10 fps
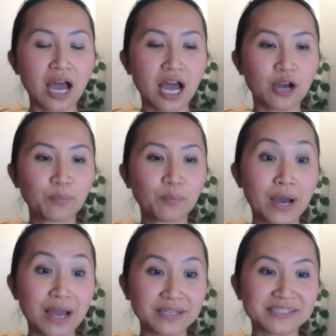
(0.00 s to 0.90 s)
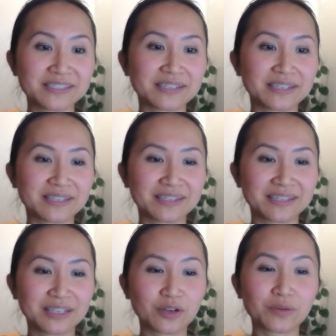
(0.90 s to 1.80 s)
But,
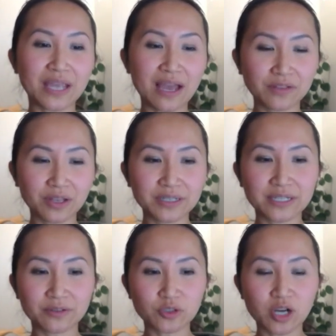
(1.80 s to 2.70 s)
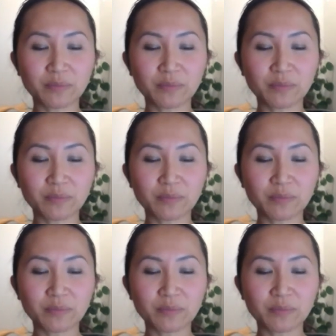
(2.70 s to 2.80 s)
you know, they have a lot of dental